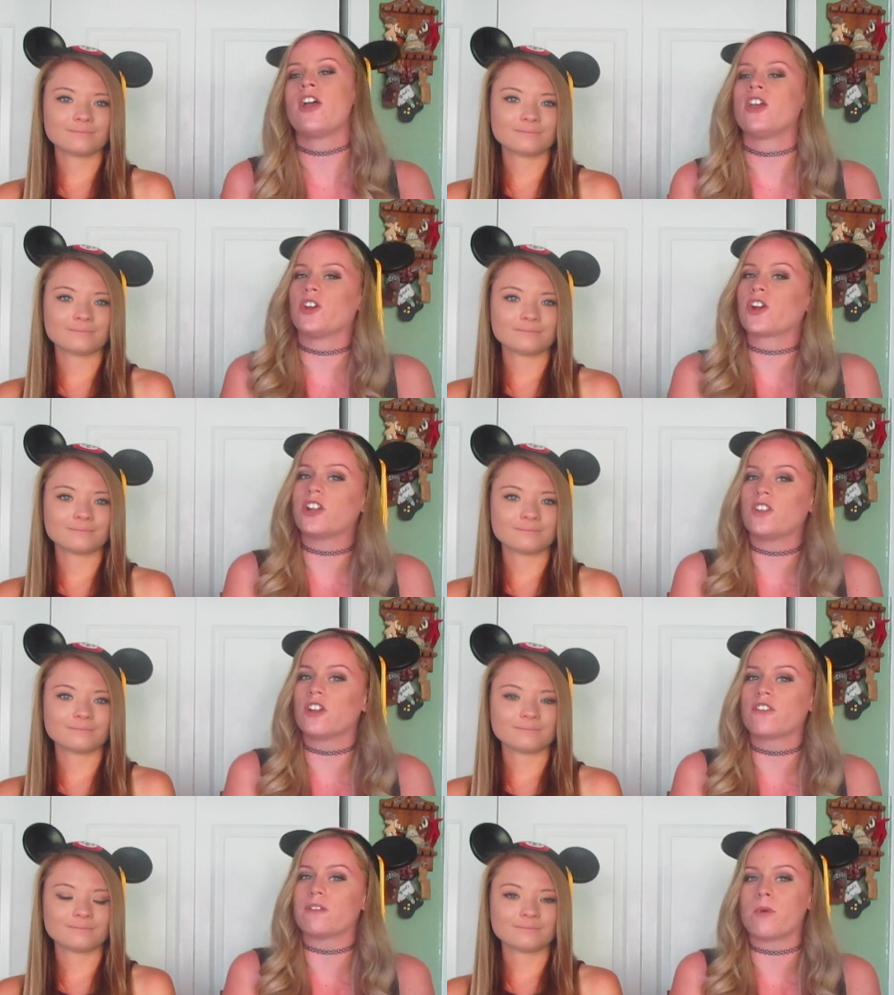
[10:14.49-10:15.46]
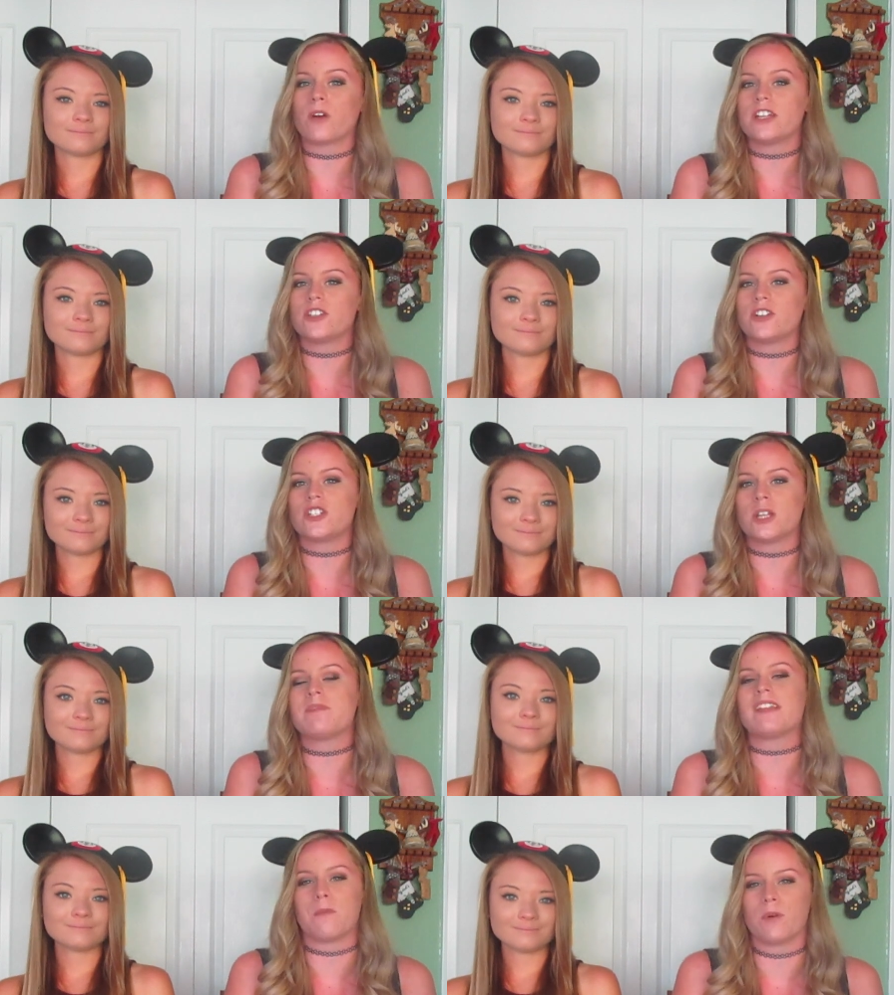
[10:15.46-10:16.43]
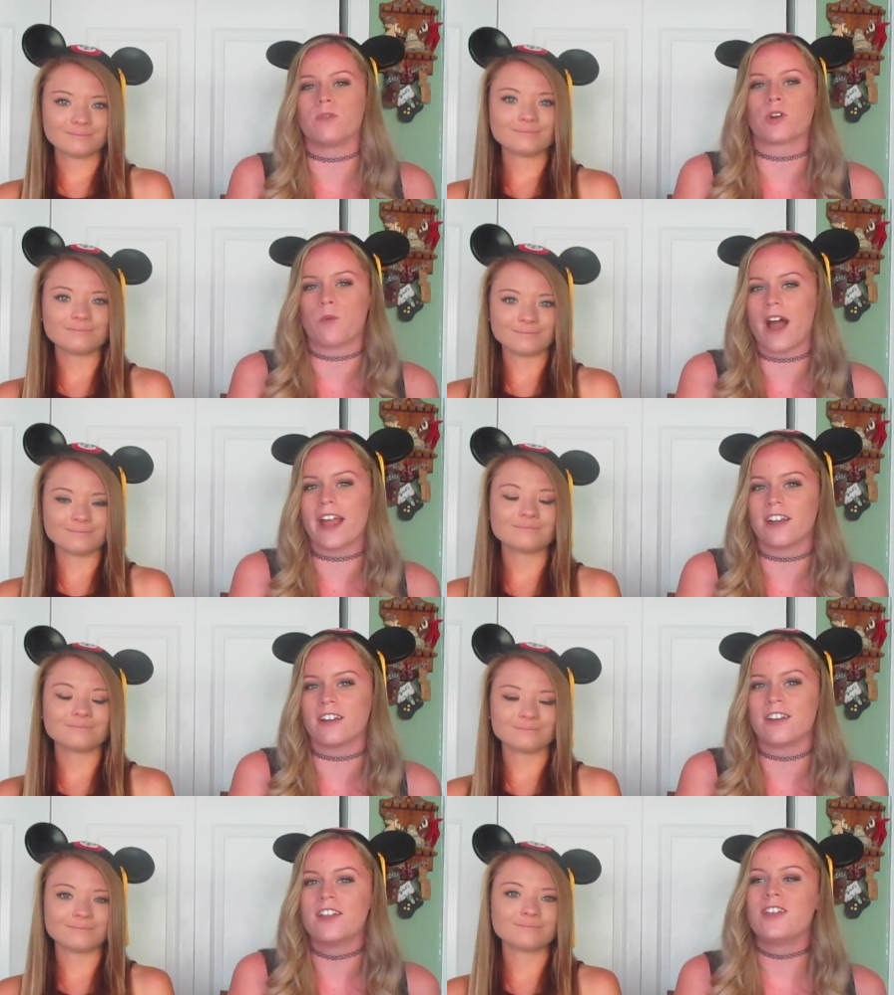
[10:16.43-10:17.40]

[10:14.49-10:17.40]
Speaker 1: you're going to look for more internships that will require